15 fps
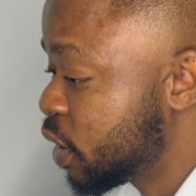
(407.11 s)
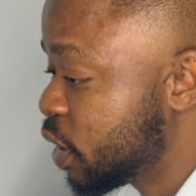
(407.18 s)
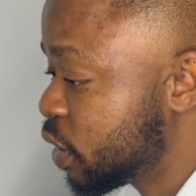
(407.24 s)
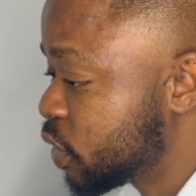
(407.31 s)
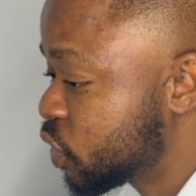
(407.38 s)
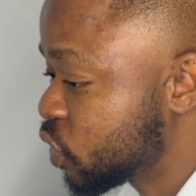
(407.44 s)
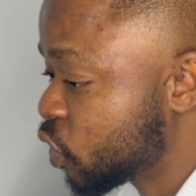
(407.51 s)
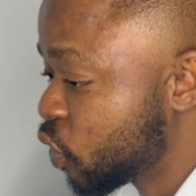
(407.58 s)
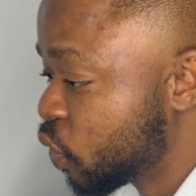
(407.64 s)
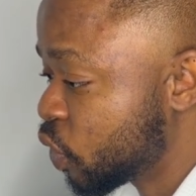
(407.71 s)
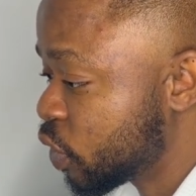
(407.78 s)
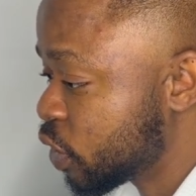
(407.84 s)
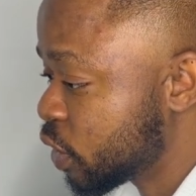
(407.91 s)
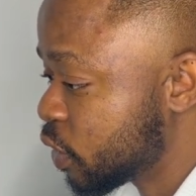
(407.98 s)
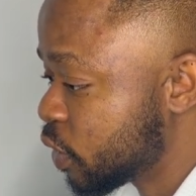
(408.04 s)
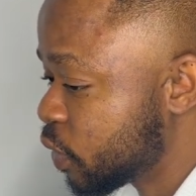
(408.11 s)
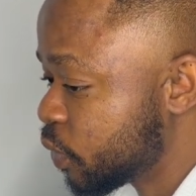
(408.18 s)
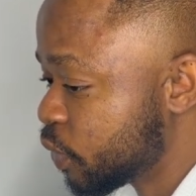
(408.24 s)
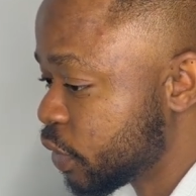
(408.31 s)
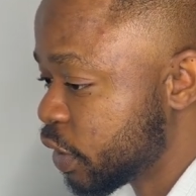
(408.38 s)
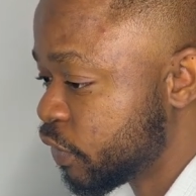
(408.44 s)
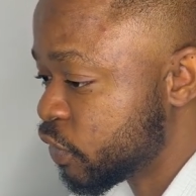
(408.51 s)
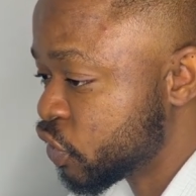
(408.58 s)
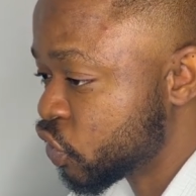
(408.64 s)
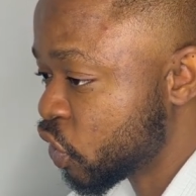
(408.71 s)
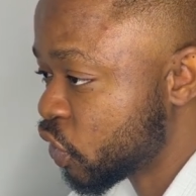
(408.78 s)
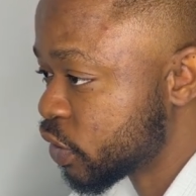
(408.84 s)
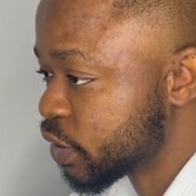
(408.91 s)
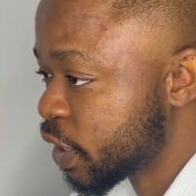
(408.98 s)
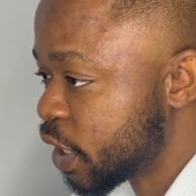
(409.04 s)
So if you
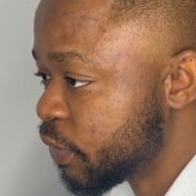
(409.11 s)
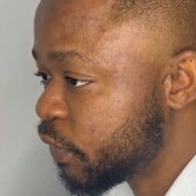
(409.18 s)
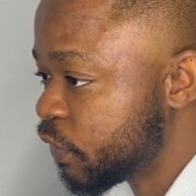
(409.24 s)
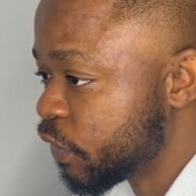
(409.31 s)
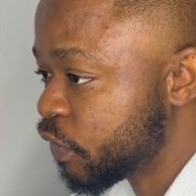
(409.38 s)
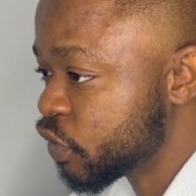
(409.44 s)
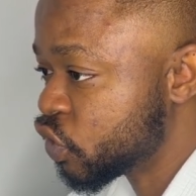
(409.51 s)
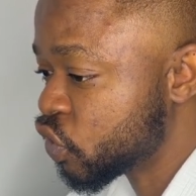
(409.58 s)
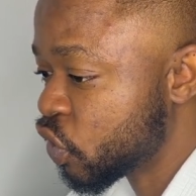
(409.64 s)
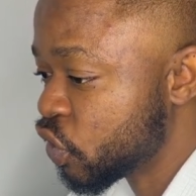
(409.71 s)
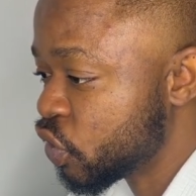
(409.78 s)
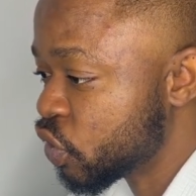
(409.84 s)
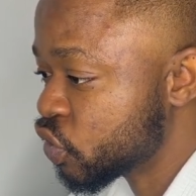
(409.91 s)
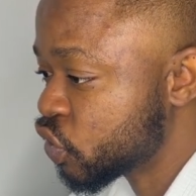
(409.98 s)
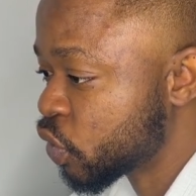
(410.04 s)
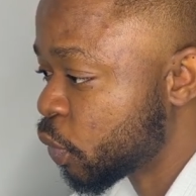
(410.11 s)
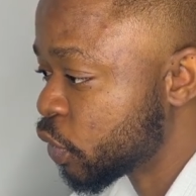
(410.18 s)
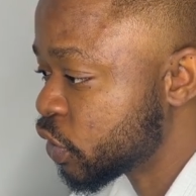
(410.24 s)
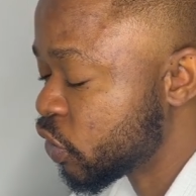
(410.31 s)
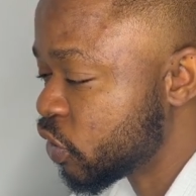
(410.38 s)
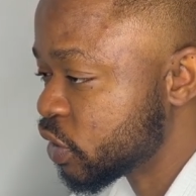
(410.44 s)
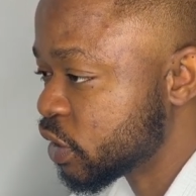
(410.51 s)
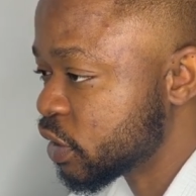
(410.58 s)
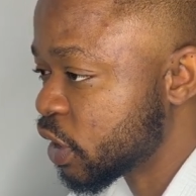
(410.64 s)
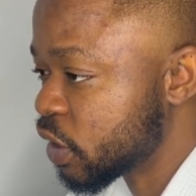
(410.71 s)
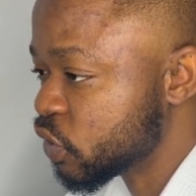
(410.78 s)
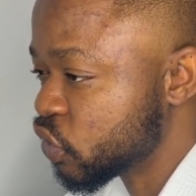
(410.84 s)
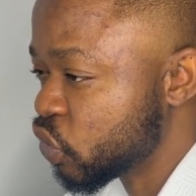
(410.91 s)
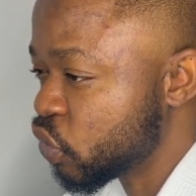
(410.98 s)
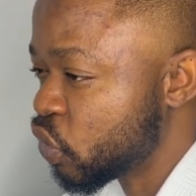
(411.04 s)
draw your support and resistance
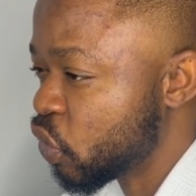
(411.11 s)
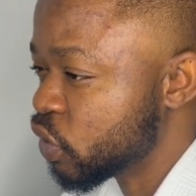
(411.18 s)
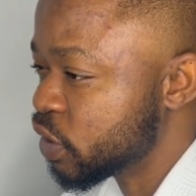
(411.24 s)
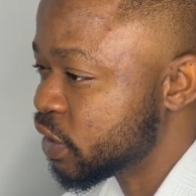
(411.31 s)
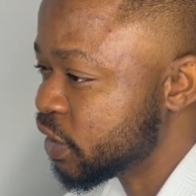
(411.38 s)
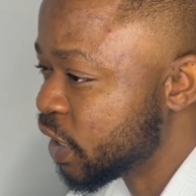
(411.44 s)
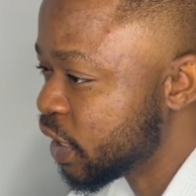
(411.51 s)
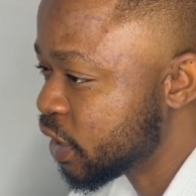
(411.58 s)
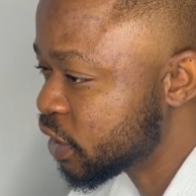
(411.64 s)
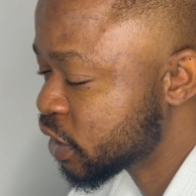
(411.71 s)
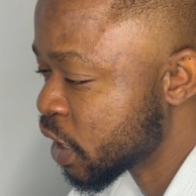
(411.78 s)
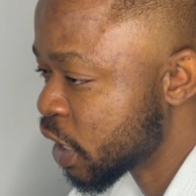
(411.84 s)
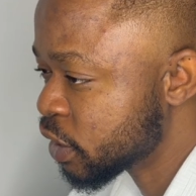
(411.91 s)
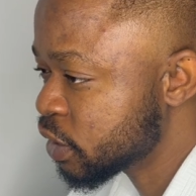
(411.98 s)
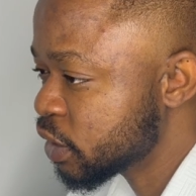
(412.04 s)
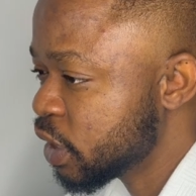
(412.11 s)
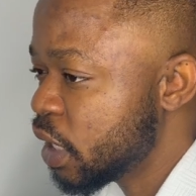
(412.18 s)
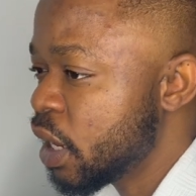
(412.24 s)
zone on the daily chart,